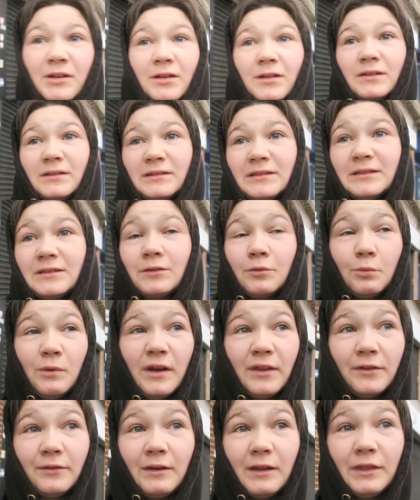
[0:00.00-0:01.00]
because the
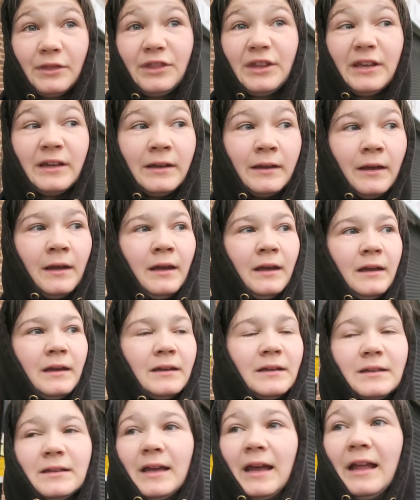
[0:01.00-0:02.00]
weather and everything
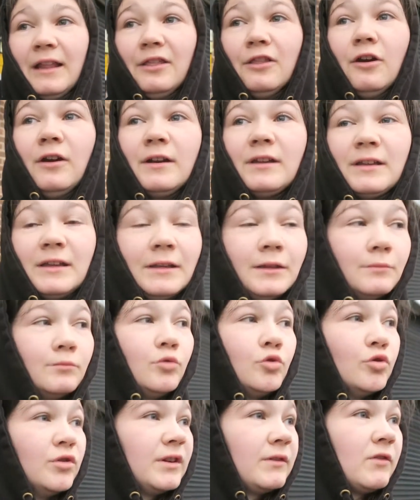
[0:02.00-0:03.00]
and like in the
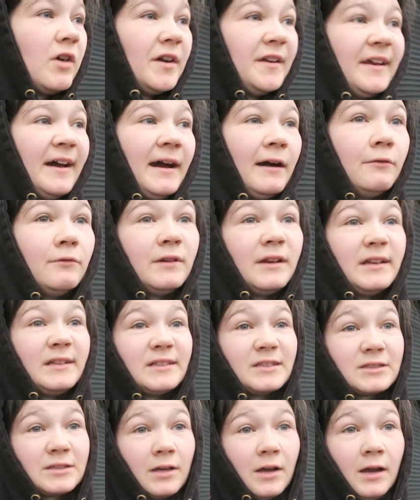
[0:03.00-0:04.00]
morning right now
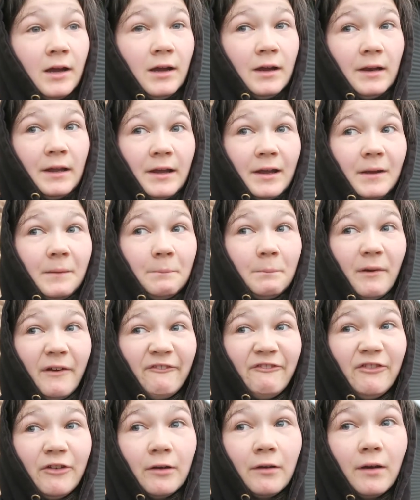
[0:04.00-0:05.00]
it's early
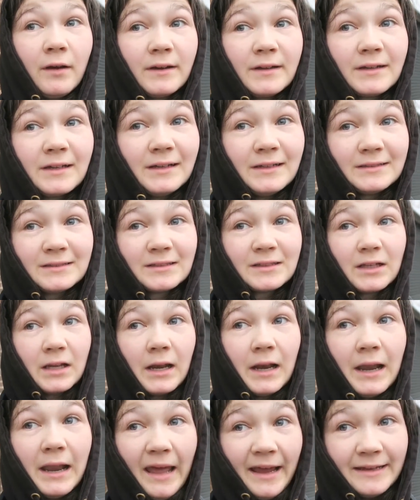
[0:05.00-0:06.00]
but I feel like it's
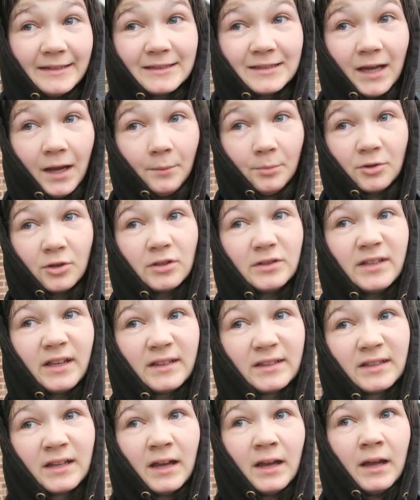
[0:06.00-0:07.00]
later
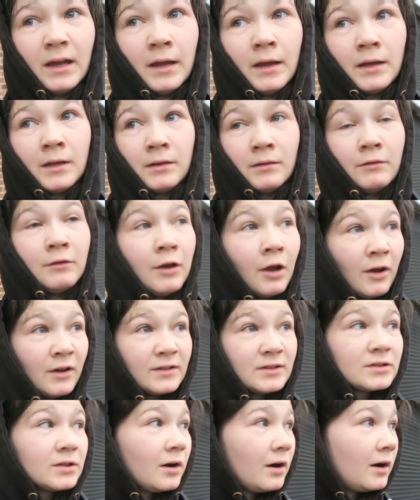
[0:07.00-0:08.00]
because it's
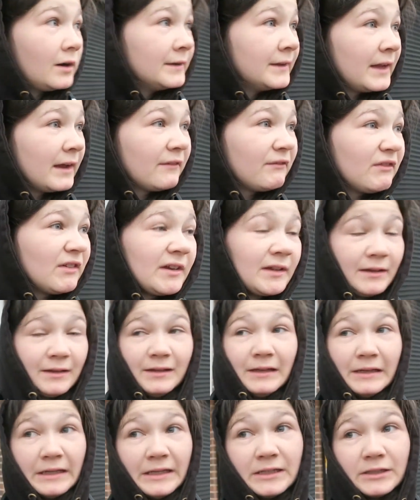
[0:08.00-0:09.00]
lights are on there
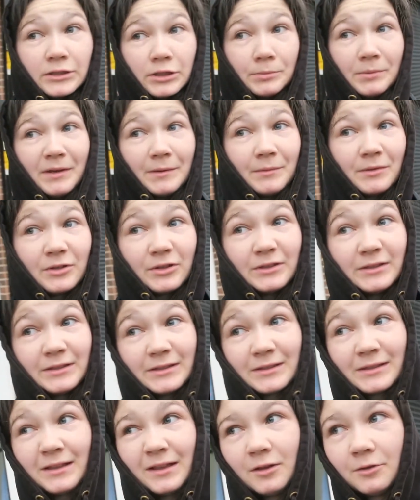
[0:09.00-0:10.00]
it needs to be because
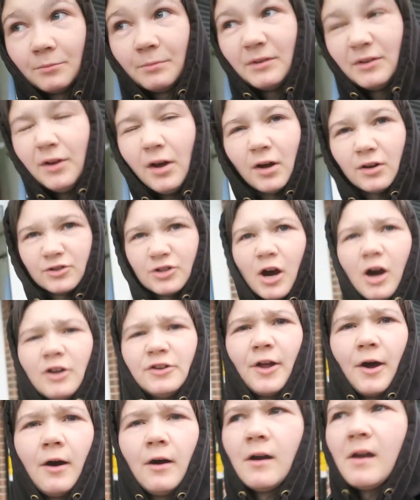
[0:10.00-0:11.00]
it's a little, not
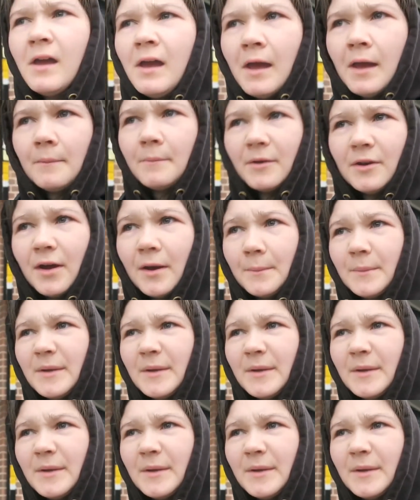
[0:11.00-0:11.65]
dark dark you know